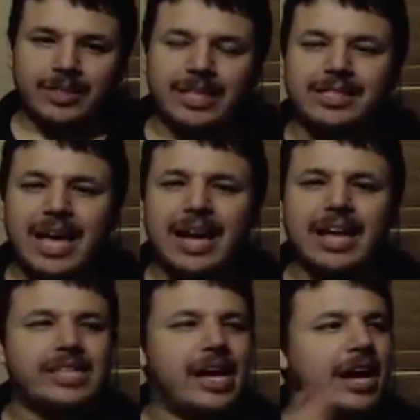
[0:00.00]
The
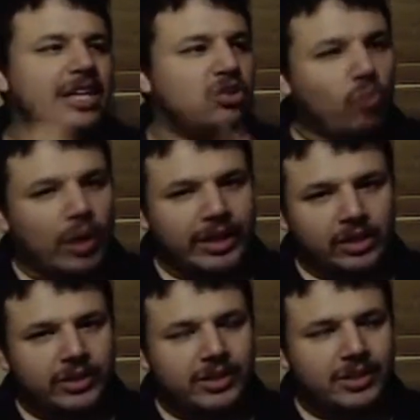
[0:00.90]
Senate has
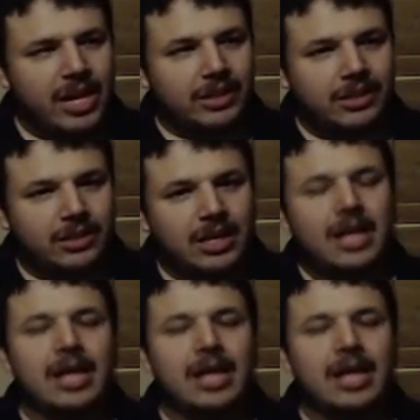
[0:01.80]
100 seats.